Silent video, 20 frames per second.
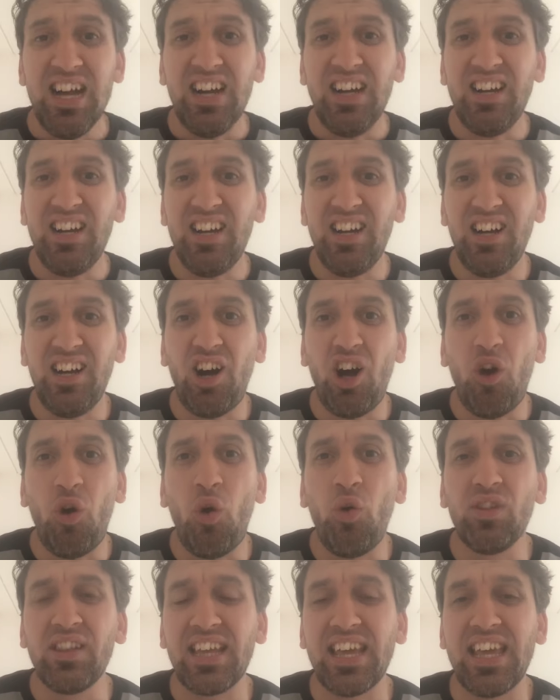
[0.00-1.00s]
Uh,
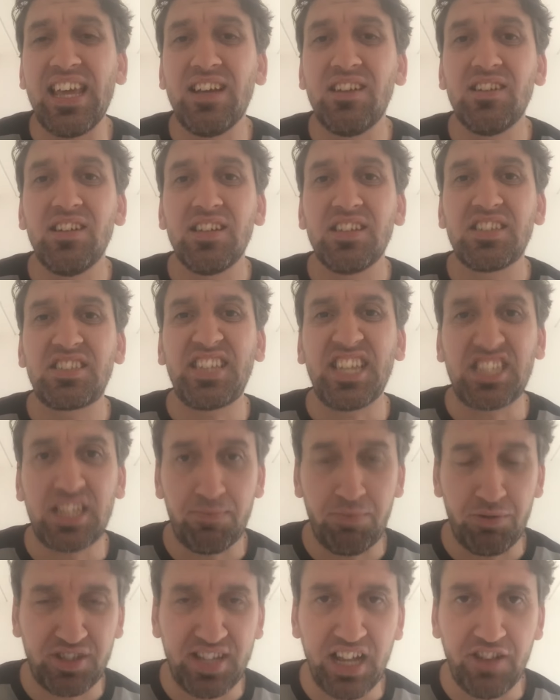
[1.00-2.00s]
only
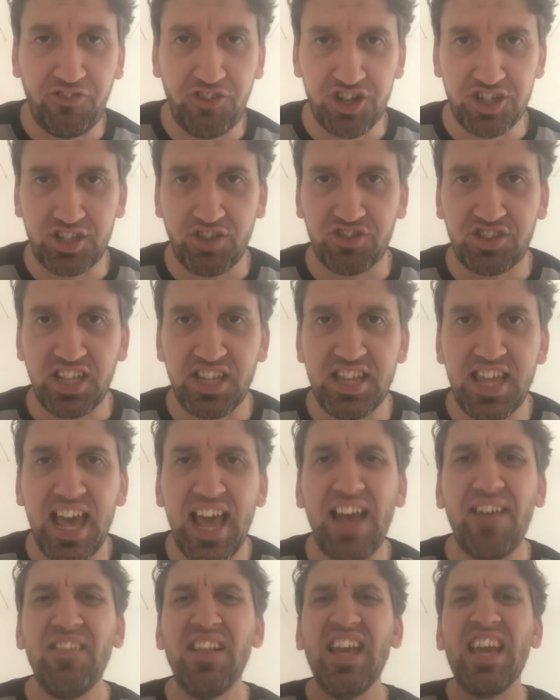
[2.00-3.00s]
60% first serves in,
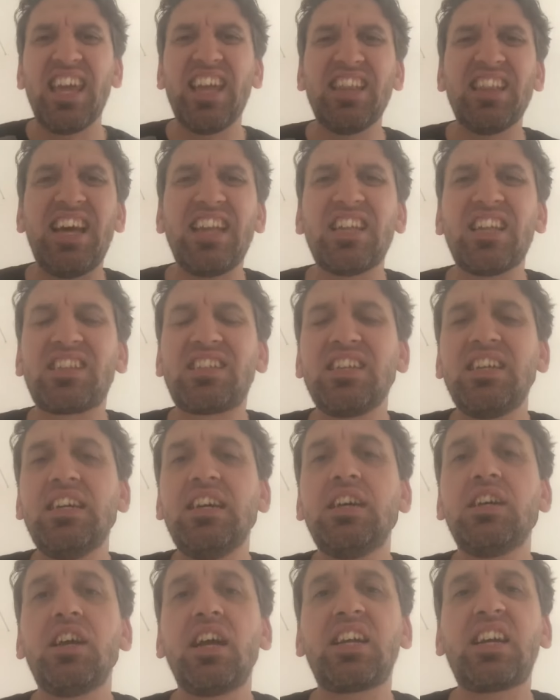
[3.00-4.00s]
yeah. He landed
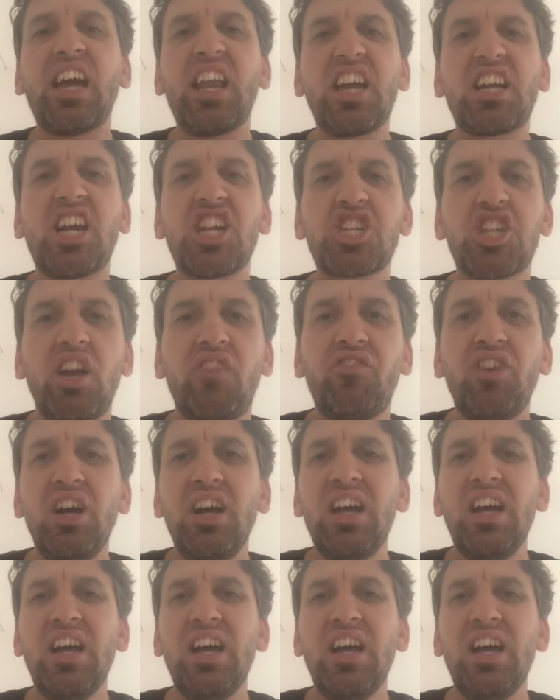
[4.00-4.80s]
uh, Kanakashinov